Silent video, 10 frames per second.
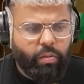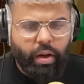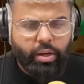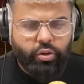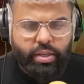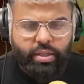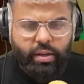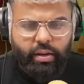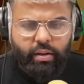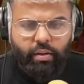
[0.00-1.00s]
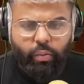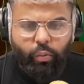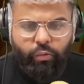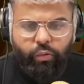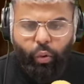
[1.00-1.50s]
interesting.
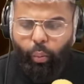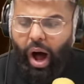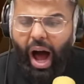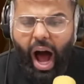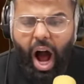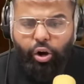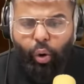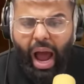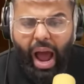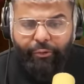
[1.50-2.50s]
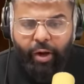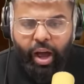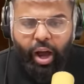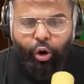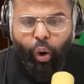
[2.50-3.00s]
Four Whoa, Quiff!
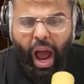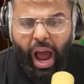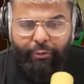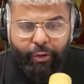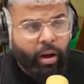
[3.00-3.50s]
Quiff!